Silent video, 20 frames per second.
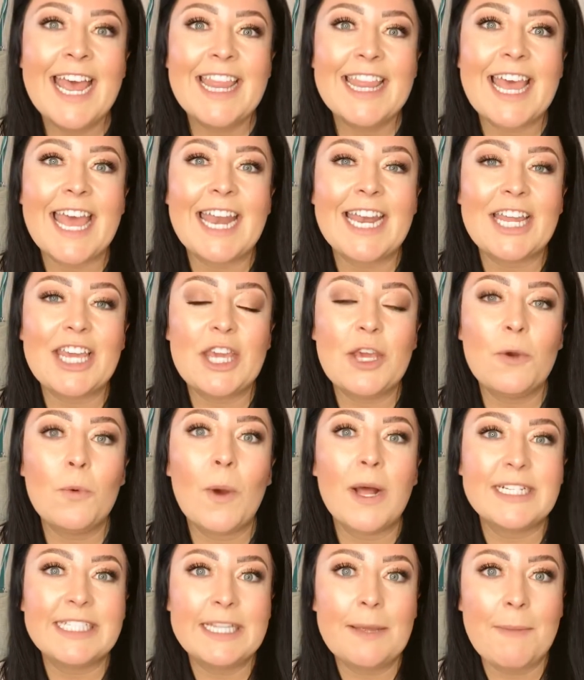that you
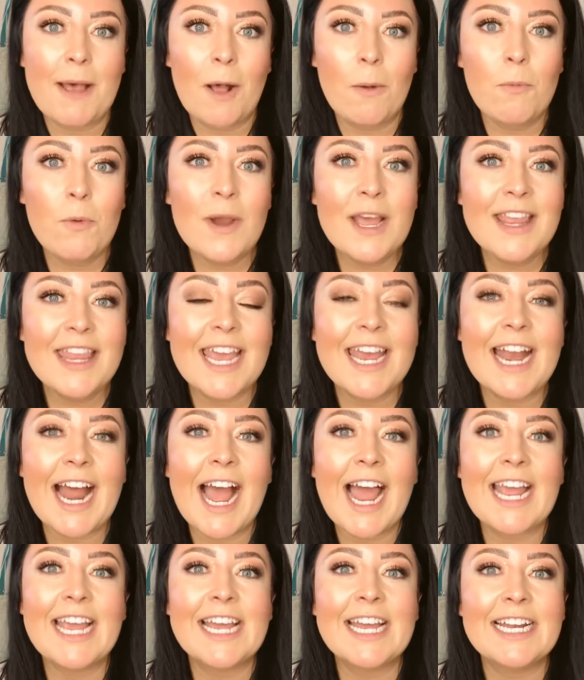want some help with, and
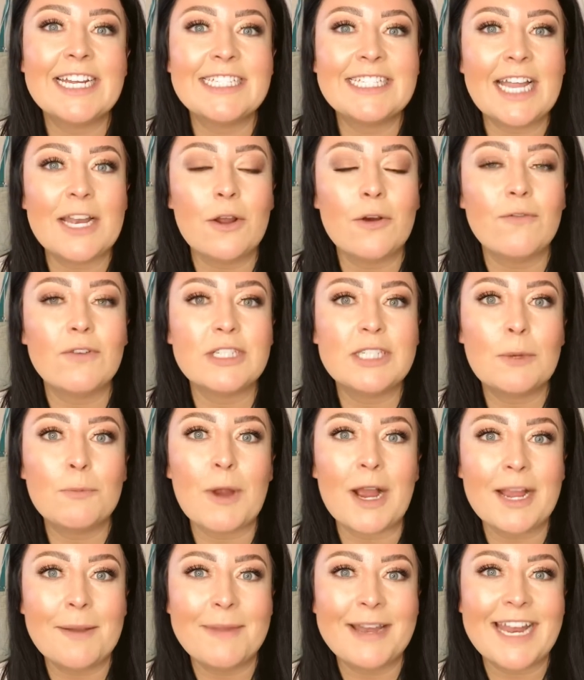I can send over some
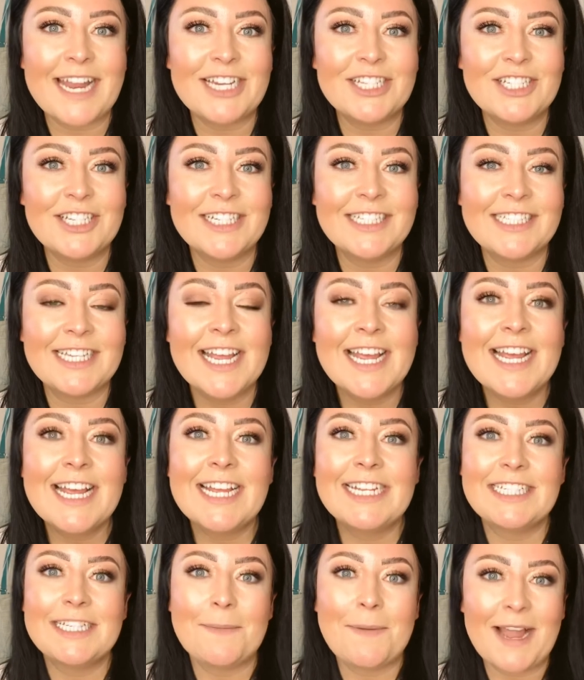recommendations
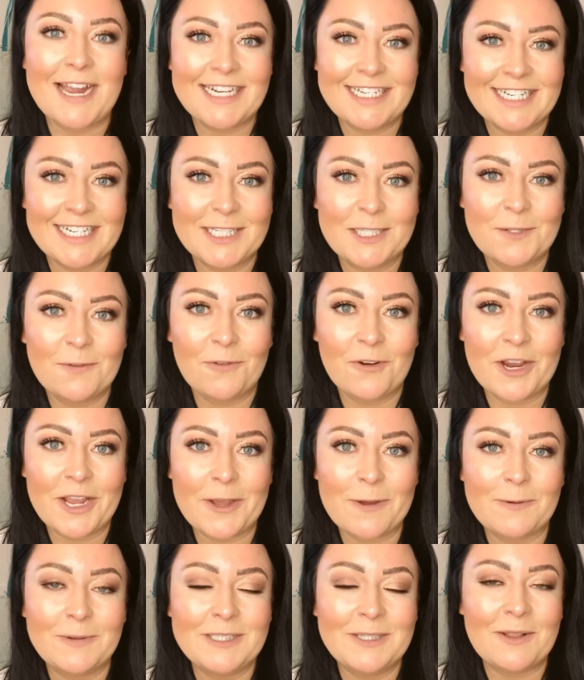and some ideas for
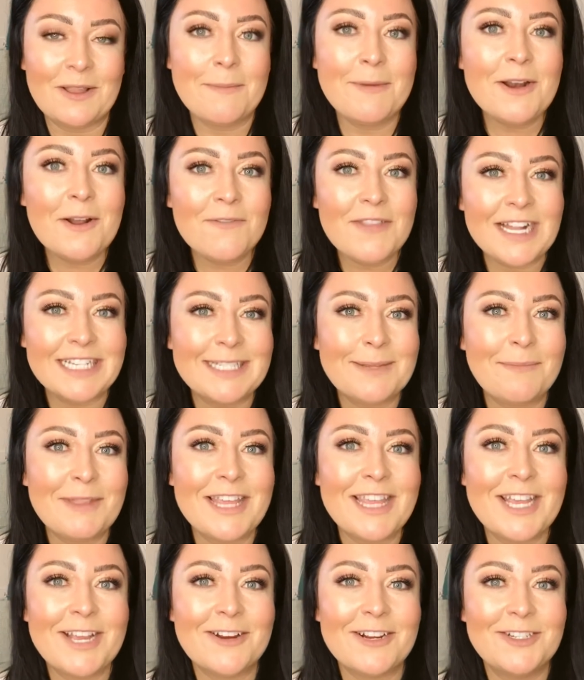you. So let me know if that's something
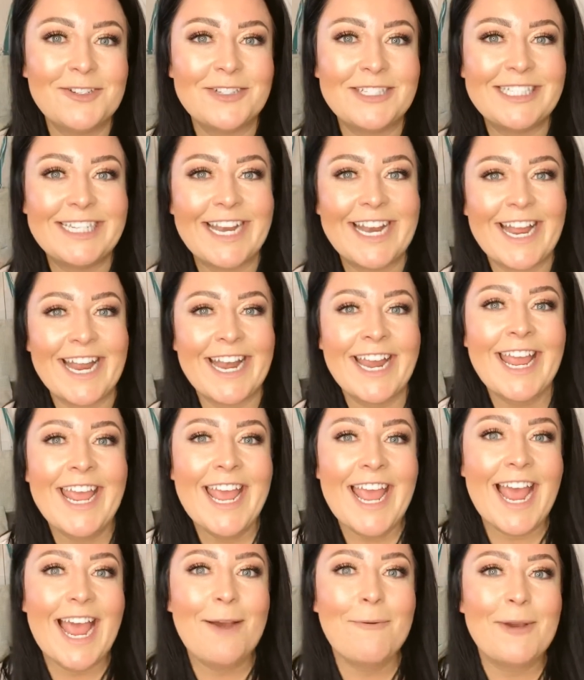that you're interested in,
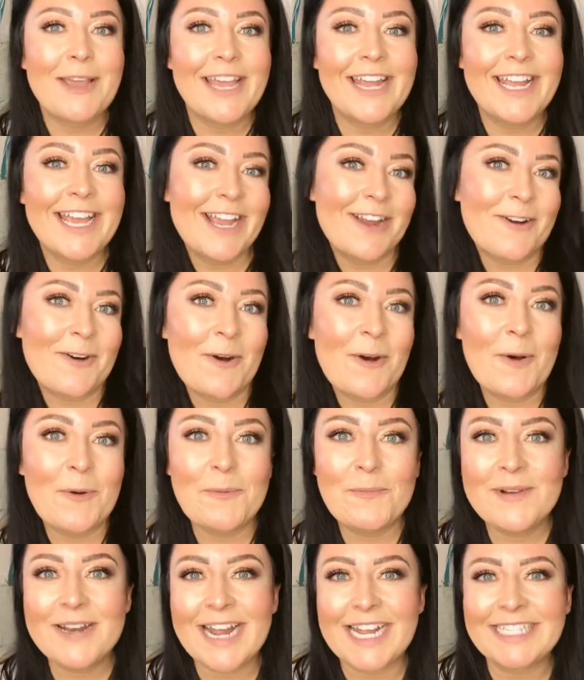and we can get your
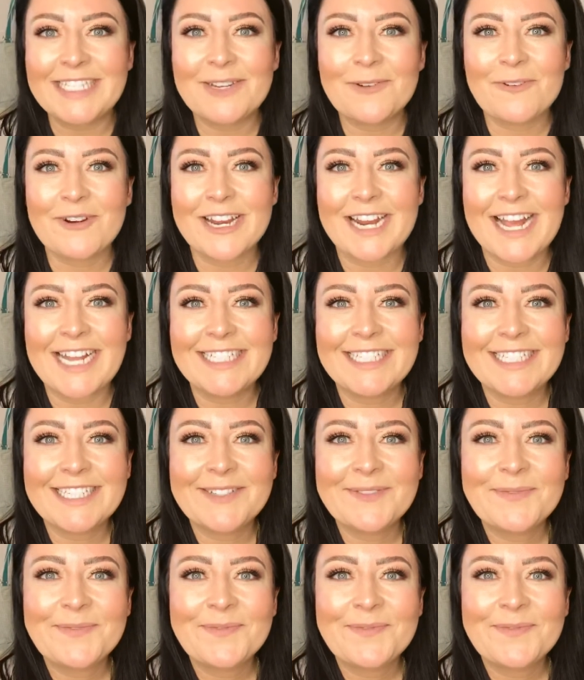home nice and organized.